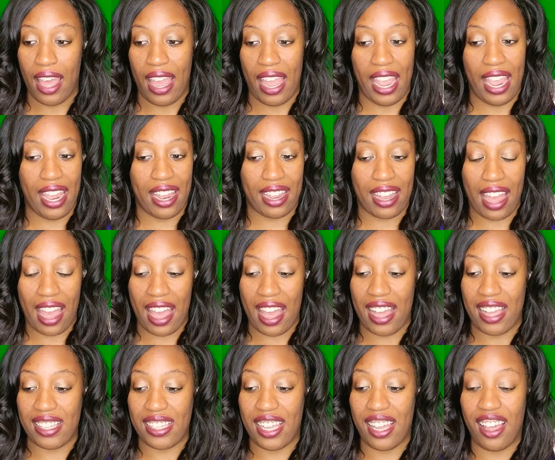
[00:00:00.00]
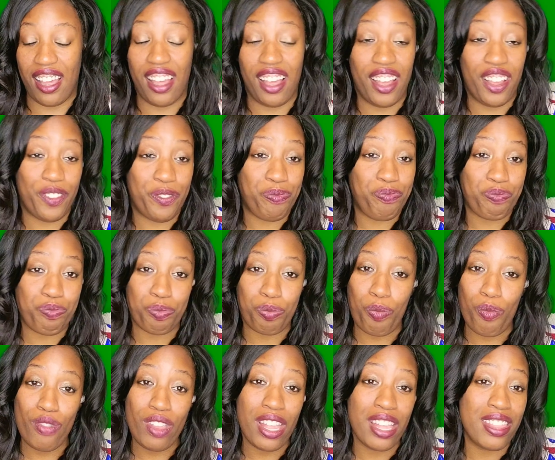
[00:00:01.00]
And guys,
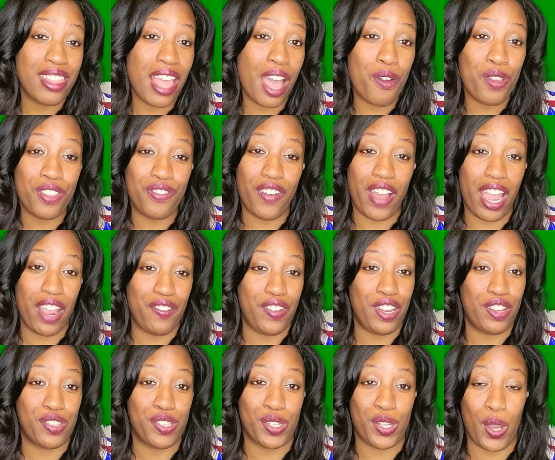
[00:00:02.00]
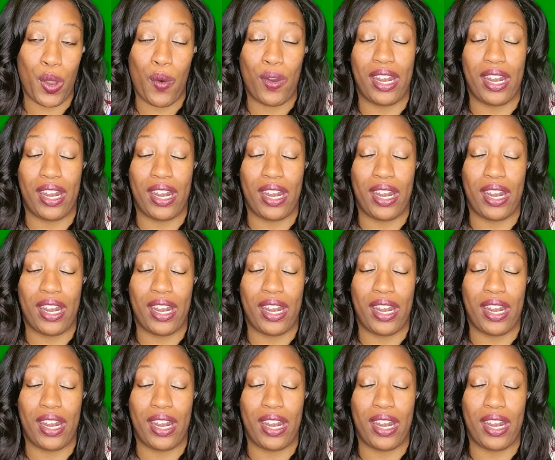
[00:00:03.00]
that was 5 years ago.